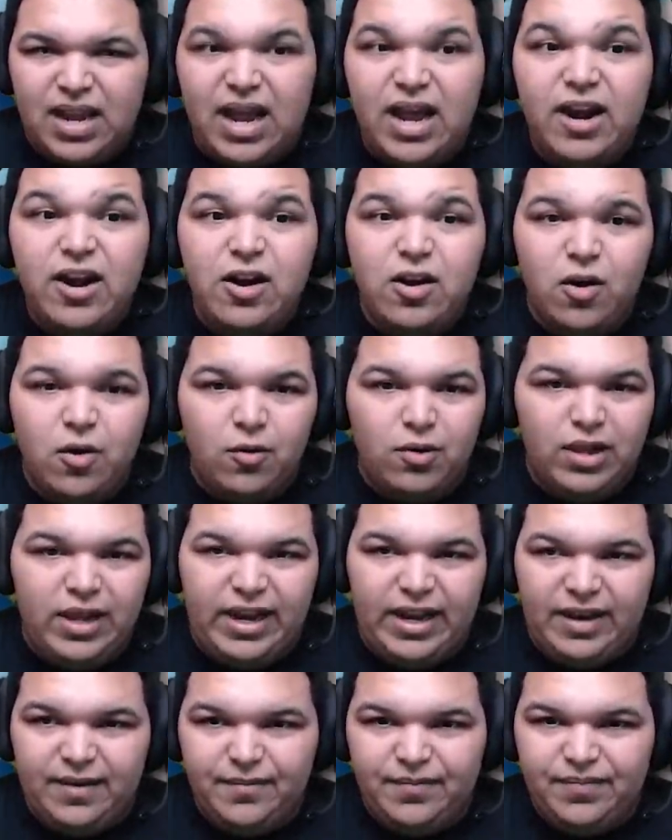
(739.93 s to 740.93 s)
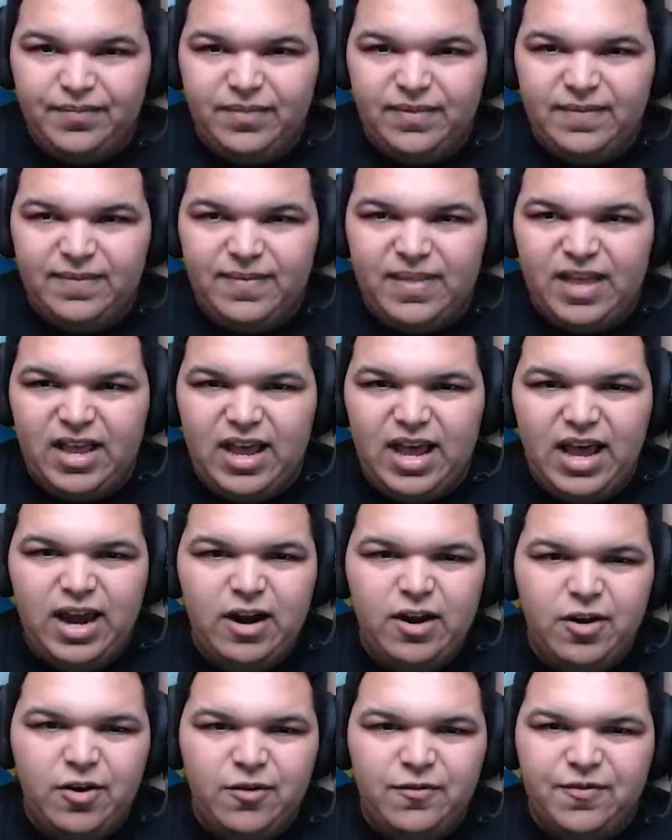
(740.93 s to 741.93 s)
I don't know, like, I
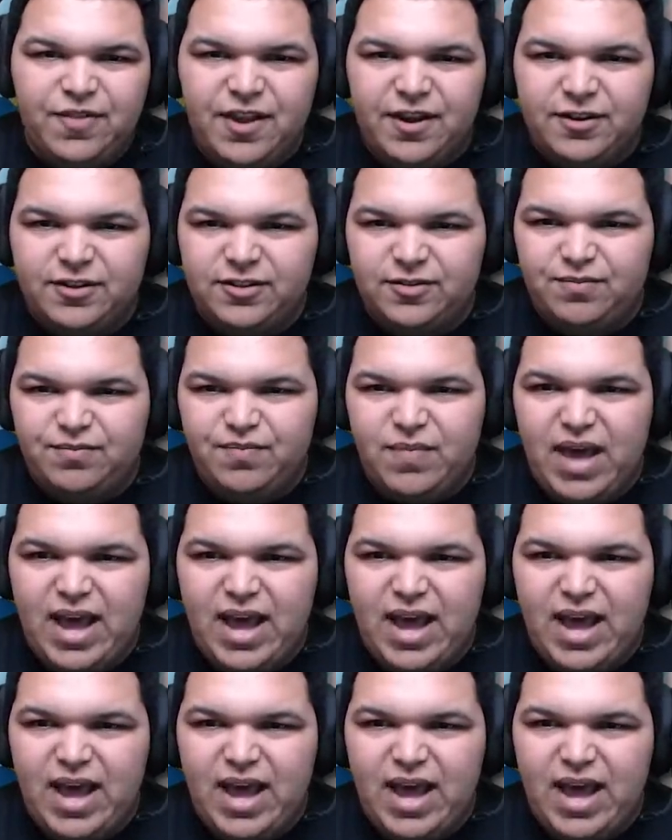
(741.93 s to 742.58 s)
don't know if there's